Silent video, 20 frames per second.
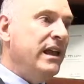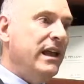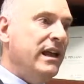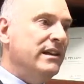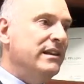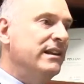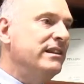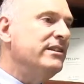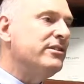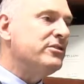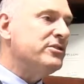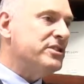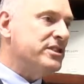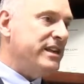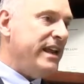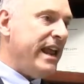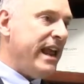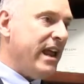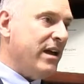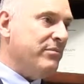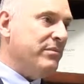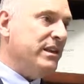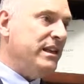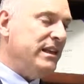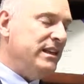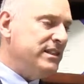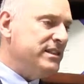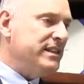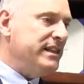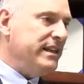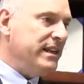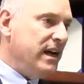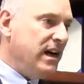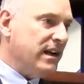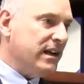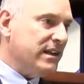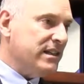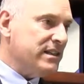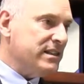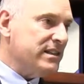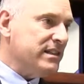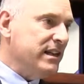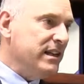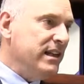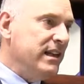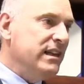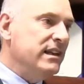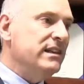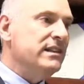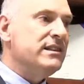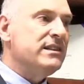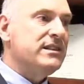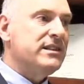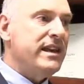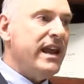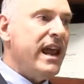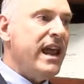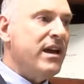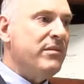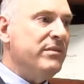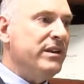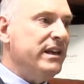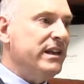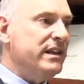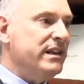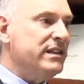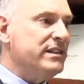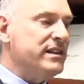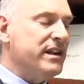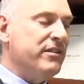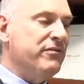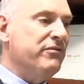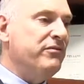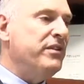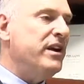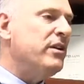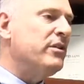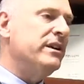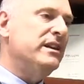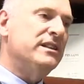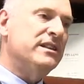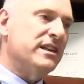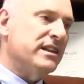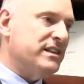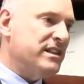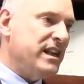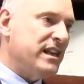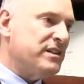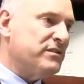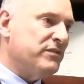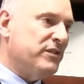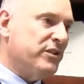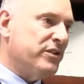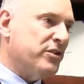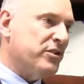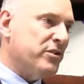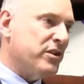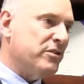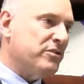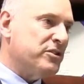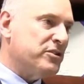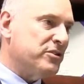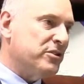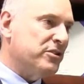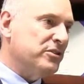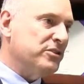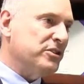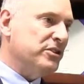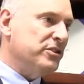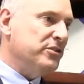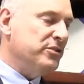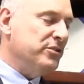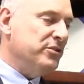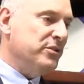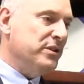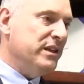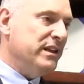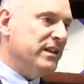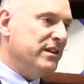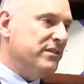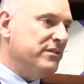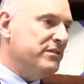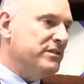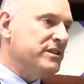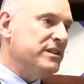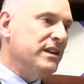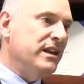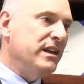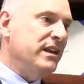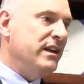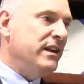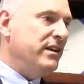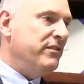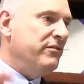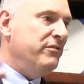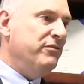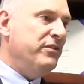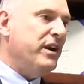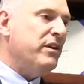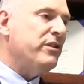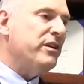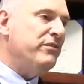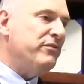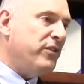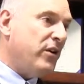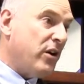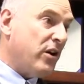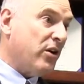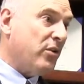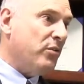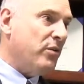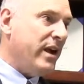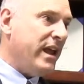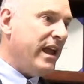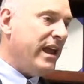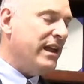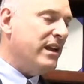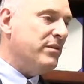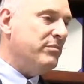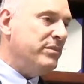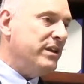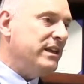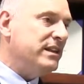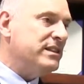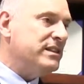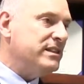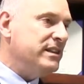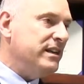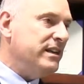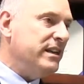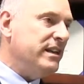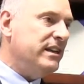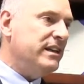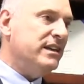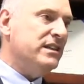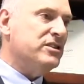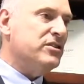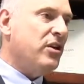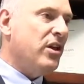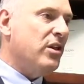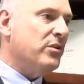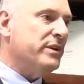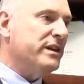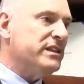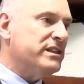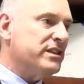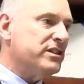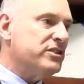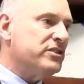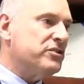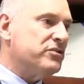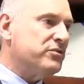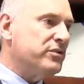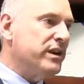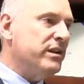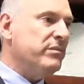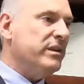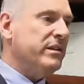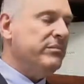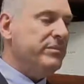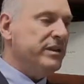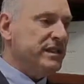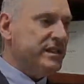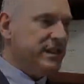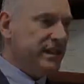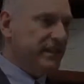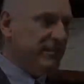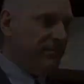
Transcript: And then there's Sam. He's the youngest. Sam is a very successful neurosurgeon who lives very far away in a big city, and he's always extremely busy.